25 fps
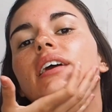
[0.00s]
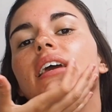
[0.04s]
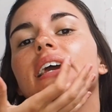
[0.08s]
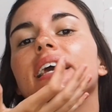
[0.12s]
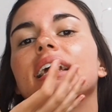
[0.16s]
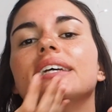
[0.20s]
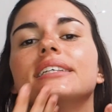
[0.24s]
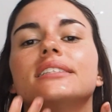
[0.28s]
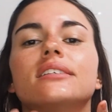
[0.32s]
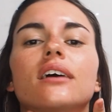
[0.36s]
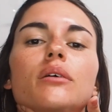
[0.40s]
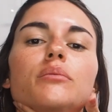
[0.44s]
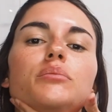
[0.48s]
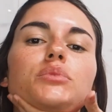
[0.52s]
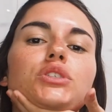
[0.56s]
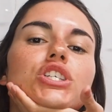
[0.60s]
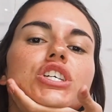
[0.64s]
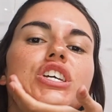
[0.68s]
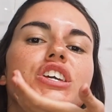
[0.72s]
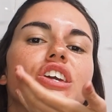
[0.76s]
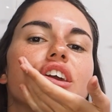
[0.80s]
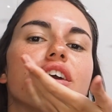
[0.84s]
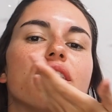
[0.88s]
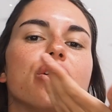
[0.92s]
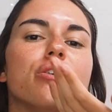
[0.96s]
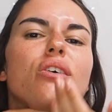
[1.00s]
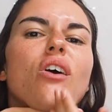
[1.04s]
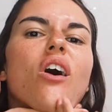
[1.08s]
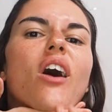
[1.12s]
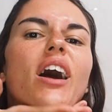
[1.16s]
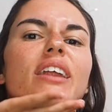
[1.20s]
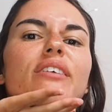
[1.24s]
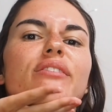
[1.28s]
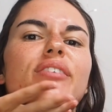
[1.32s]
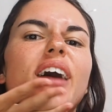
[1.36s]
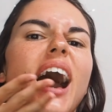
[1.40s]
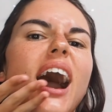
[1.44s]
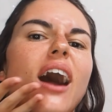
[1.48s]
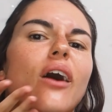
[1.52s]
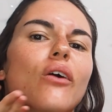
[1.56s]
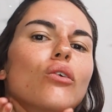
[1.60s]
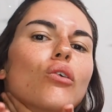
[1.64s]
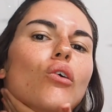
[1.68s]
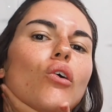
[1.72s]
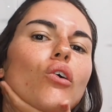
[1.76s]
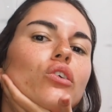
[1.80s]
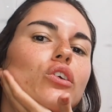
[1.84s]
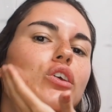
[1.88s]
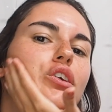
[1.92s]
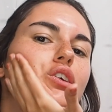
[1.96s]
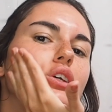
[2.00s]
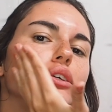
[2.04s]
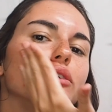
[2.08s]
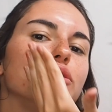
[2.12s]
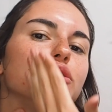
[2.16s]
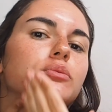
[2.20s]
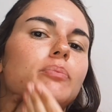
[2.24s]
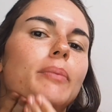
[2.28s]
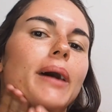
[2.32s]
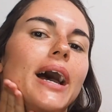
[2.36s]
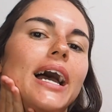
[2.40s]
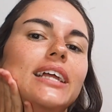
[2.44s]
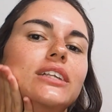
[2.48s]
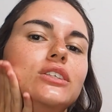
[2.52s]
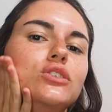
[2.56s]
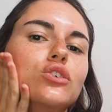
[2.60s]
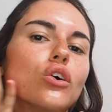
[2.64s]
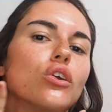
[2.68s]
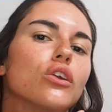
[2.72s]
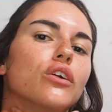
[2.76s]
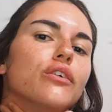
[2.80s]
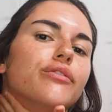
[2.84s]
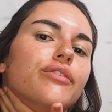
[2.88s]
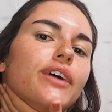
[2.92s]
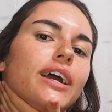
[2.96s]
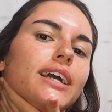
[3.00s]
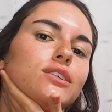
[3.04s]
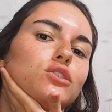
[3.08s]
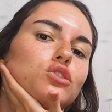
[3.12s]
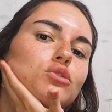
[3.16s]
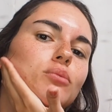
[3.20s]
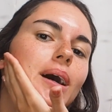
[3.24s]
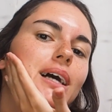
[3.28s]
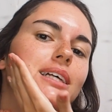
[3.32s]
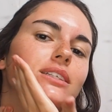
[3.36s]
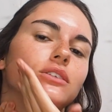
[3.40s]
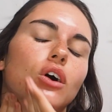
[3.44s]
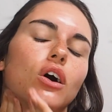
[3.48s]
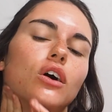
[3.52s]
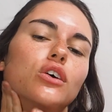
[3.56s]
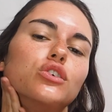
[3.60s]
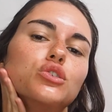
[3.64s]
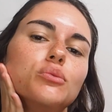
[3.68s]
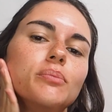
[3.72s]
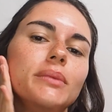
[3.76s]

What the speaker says: It's up to you kind of how long you spend on a facial massage.